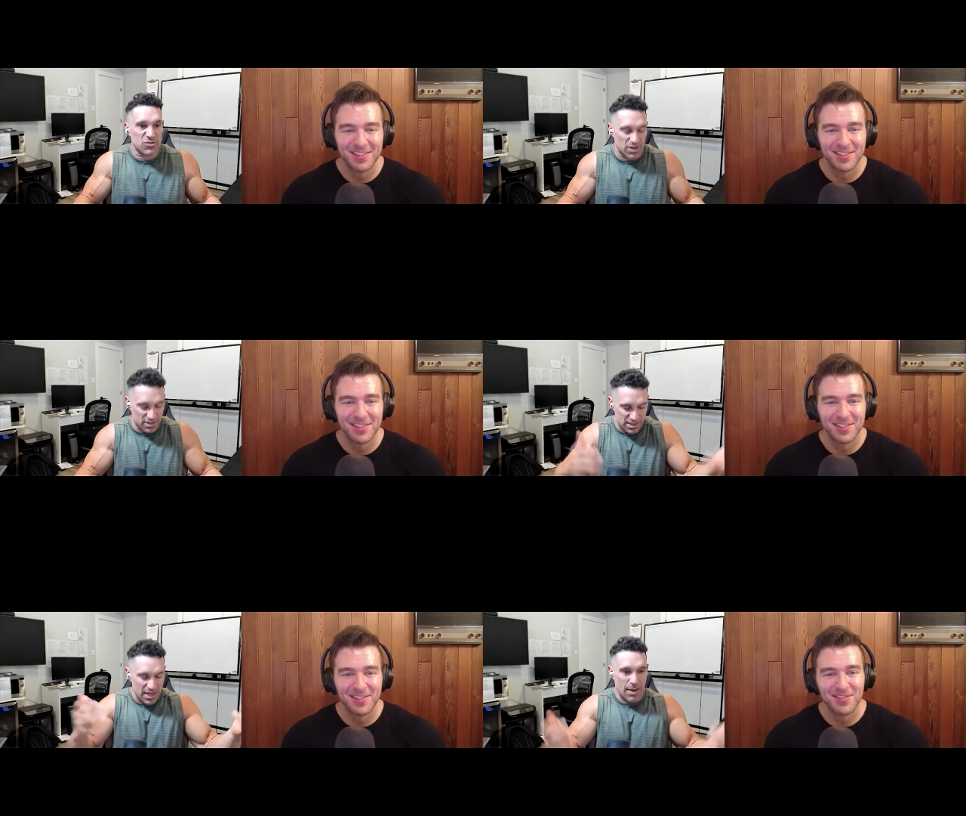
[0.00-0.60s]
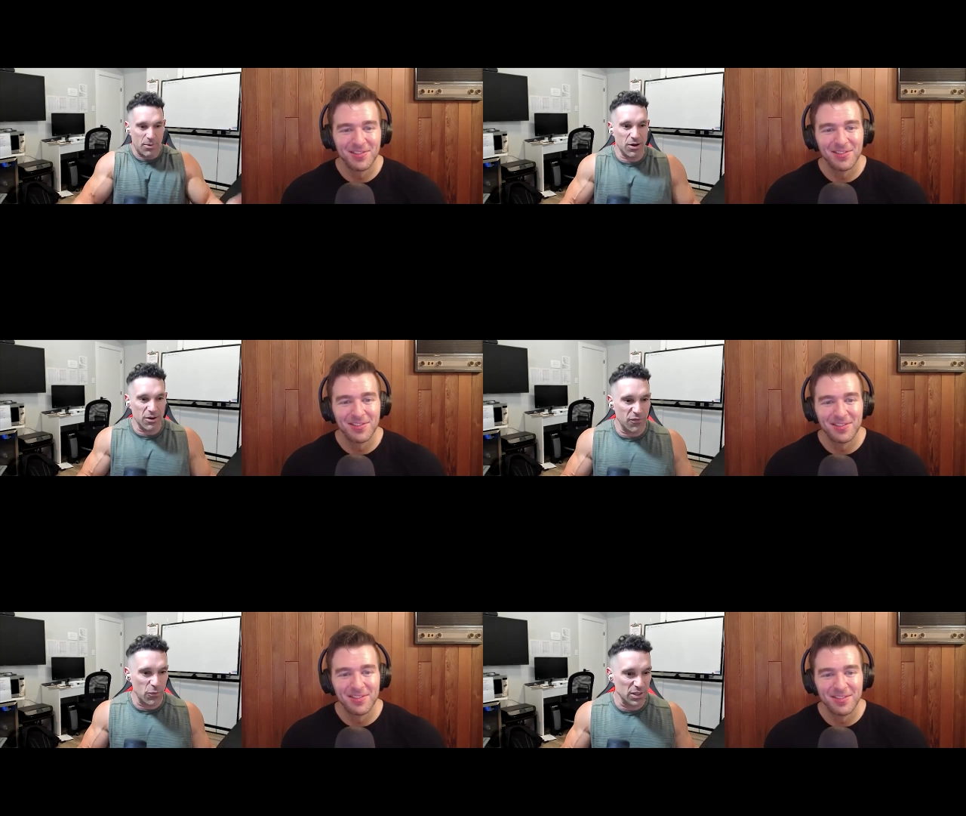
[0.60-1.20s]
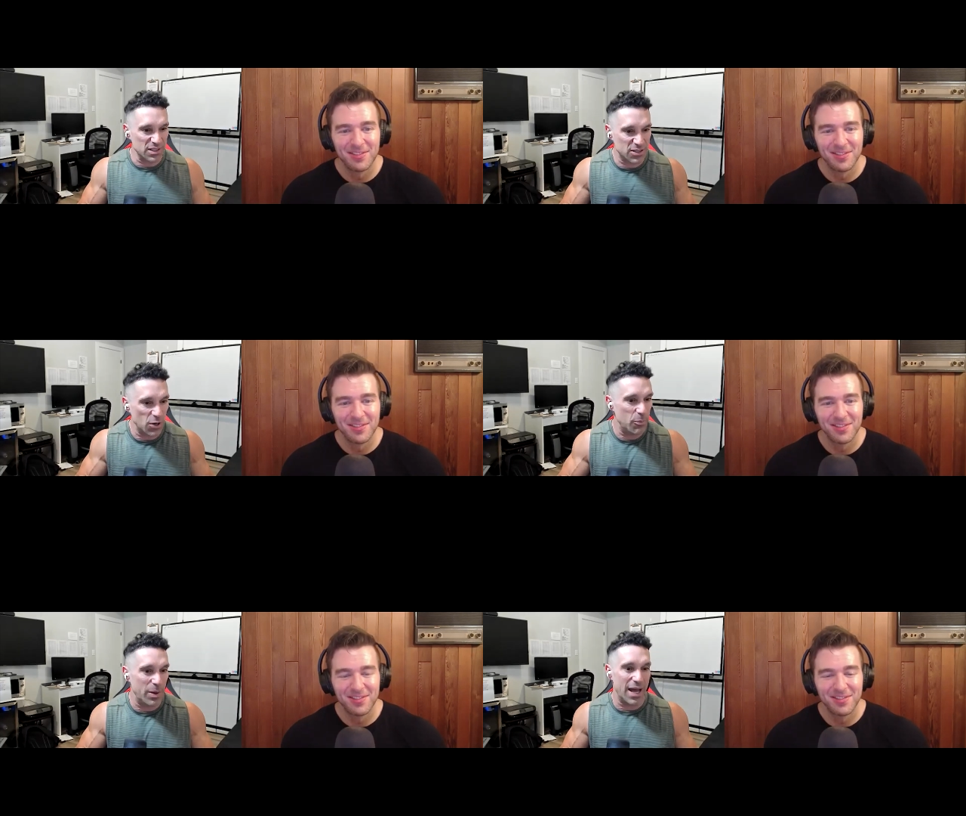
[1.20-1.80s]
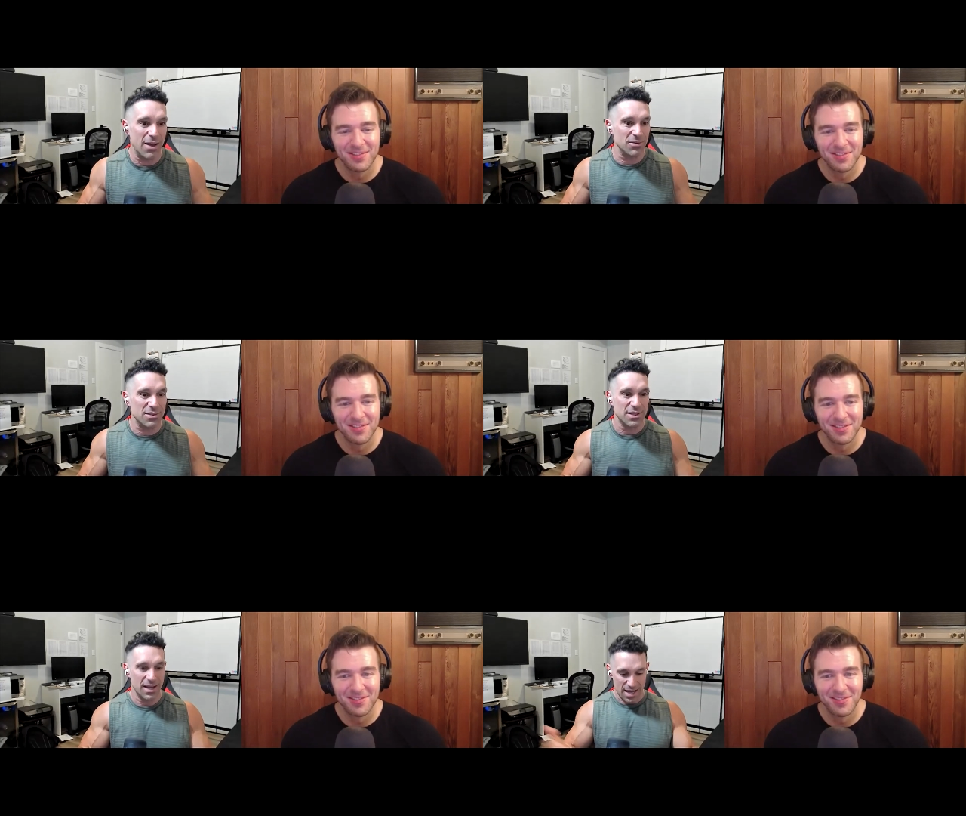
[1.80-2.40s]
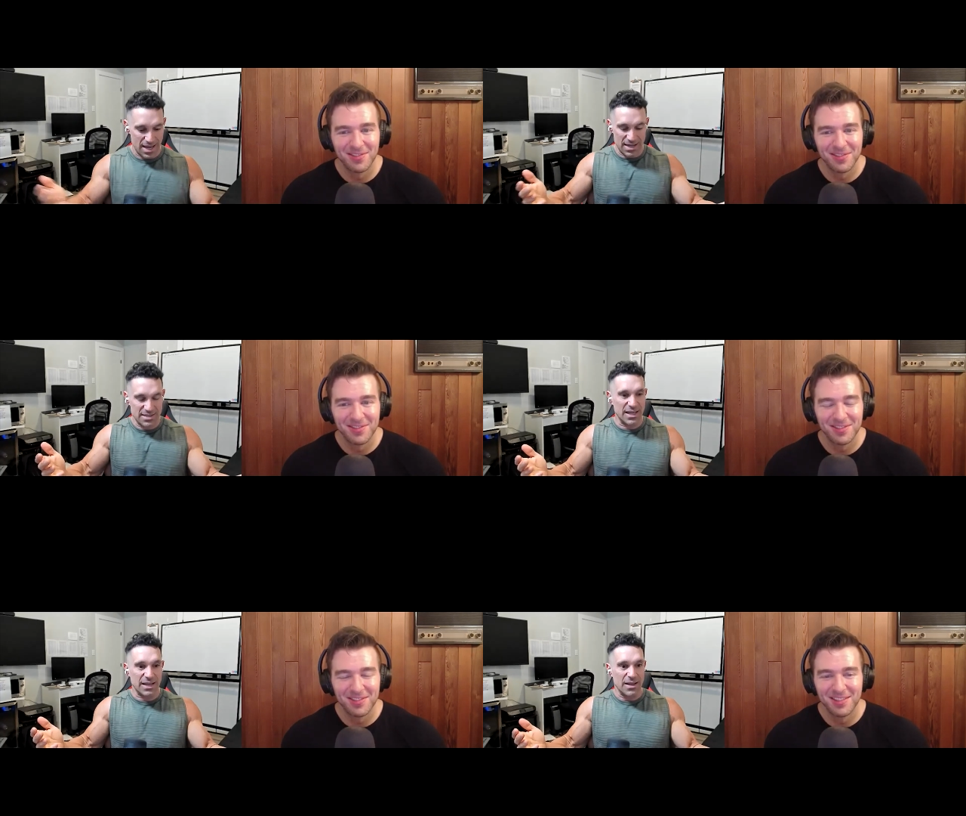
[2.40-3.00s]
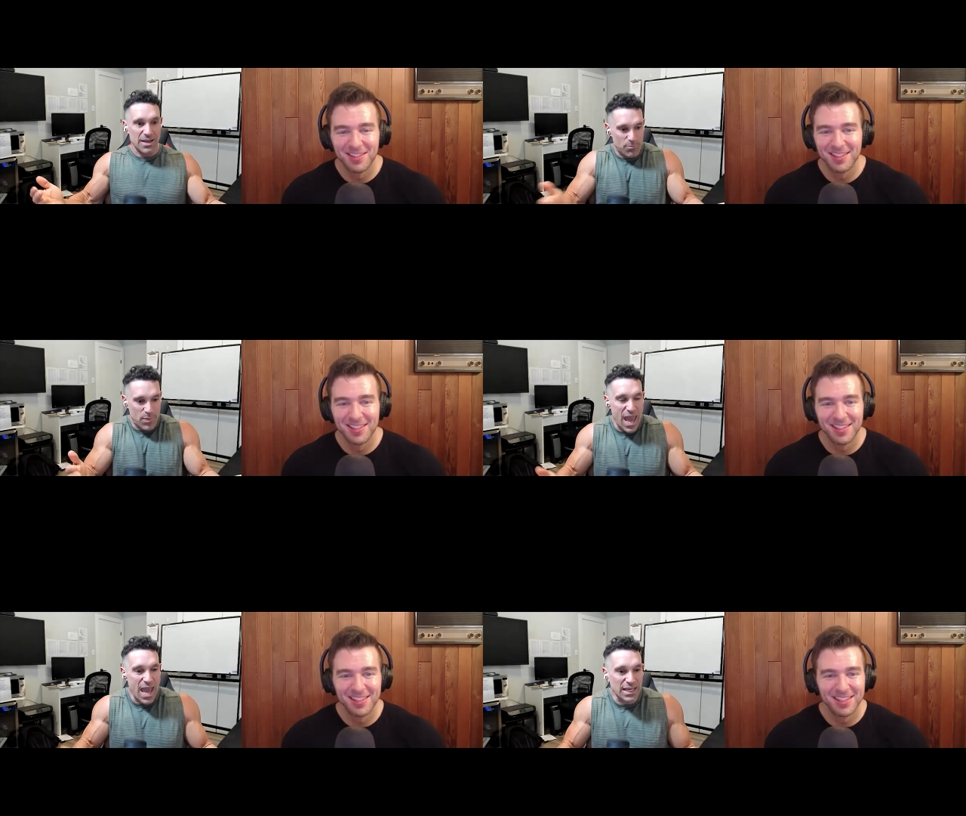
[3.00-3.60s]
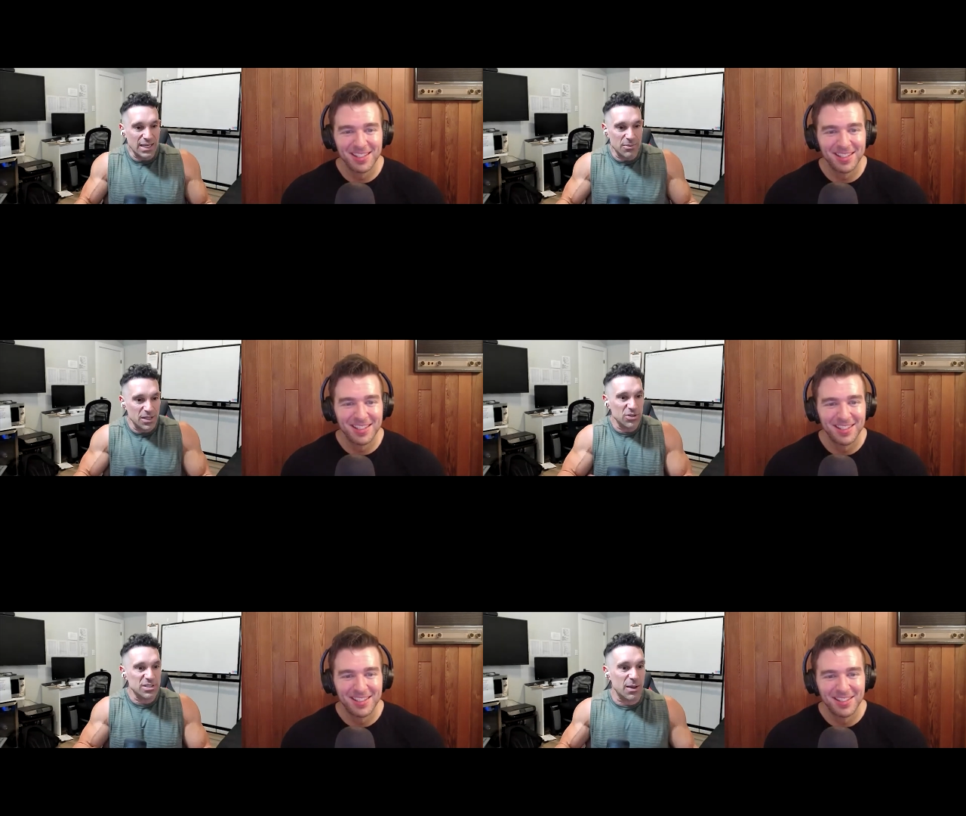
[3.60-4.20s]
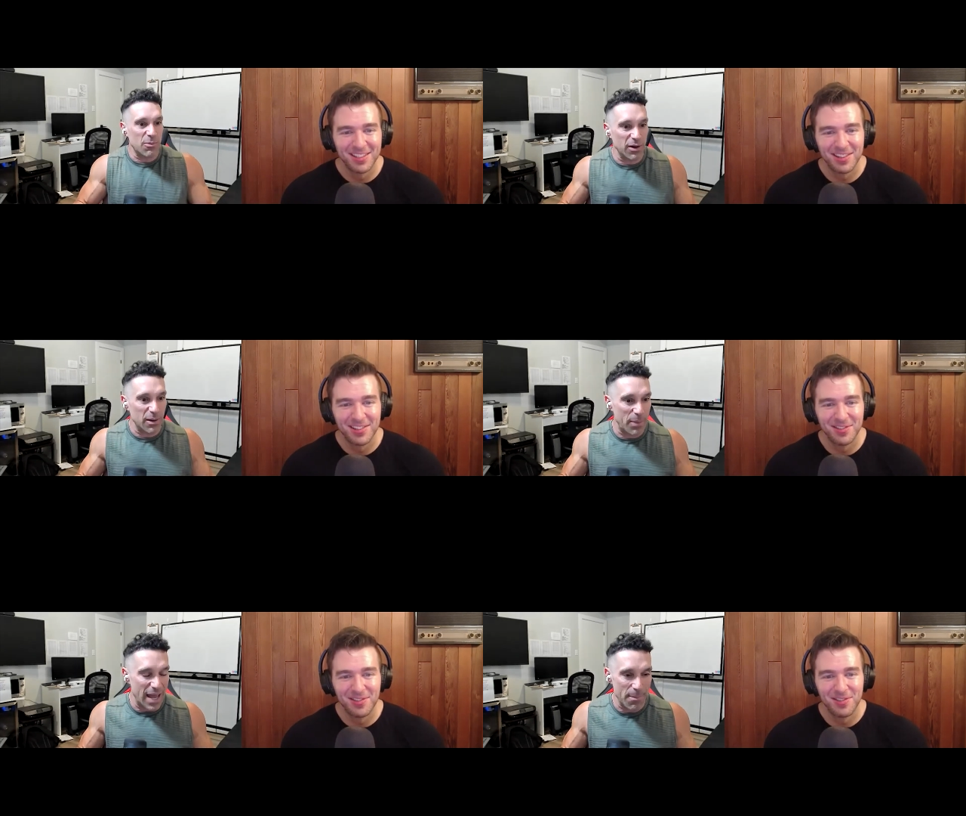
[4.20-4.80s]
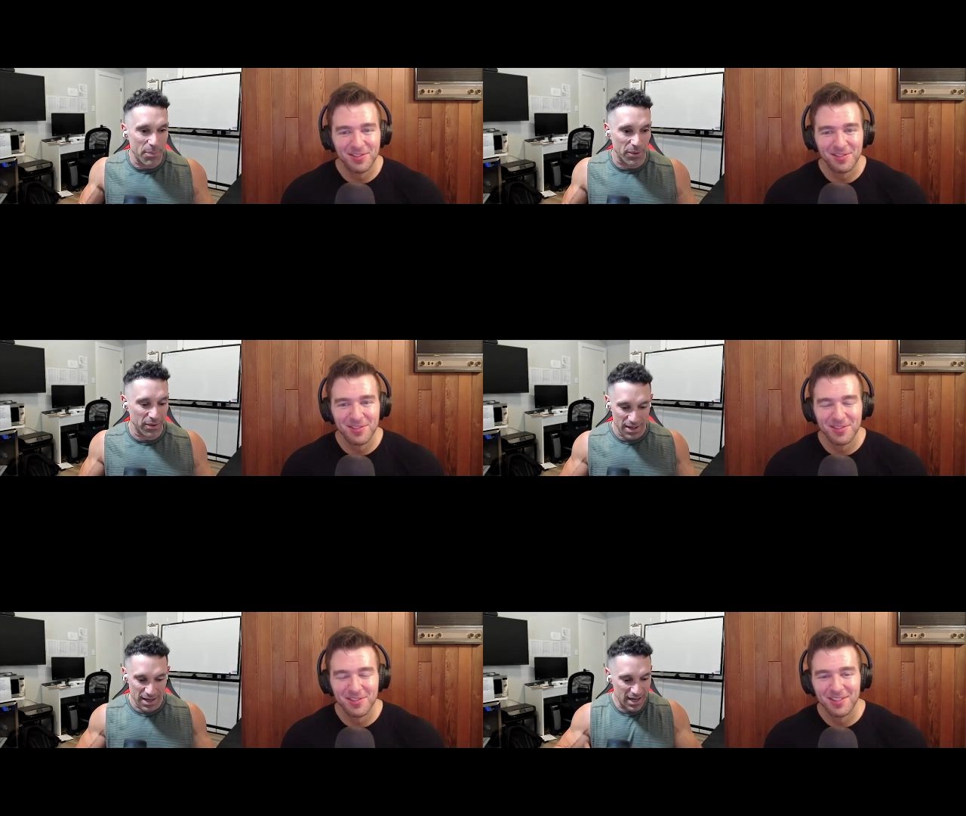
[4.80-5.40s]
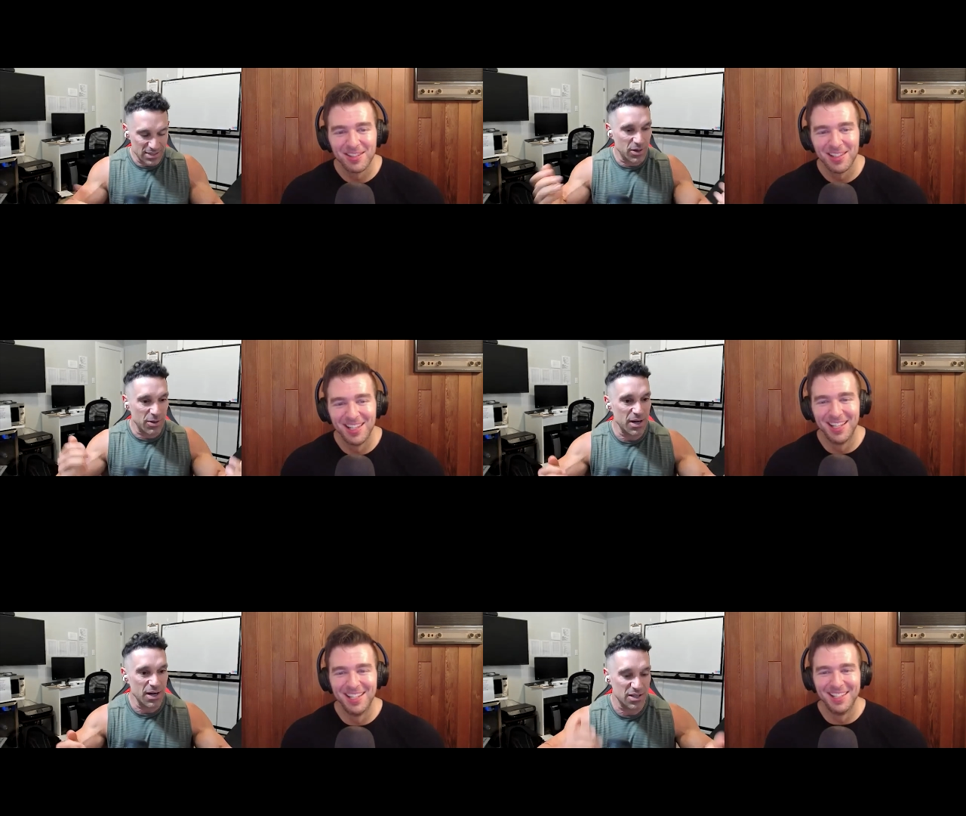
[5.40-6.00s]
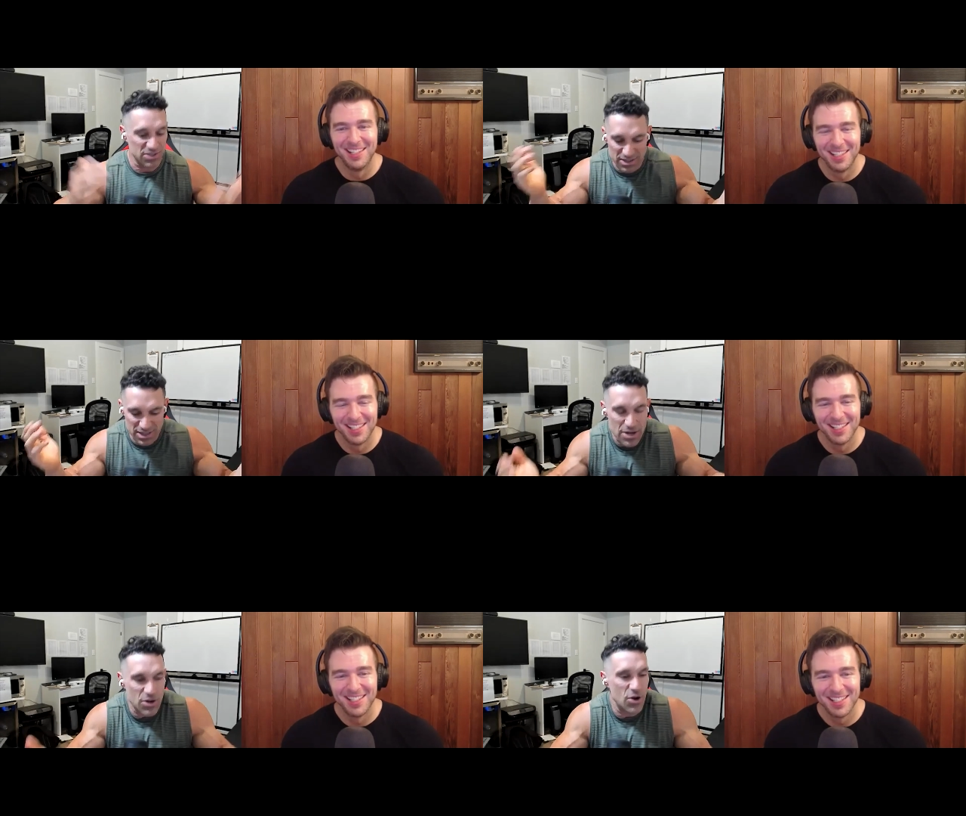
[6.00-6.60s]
Speaker 1: trunks. I'm 142 pounds. And it's like baggy on me. It looks like I'm wearing a pamper. And that's what I went on because I didn't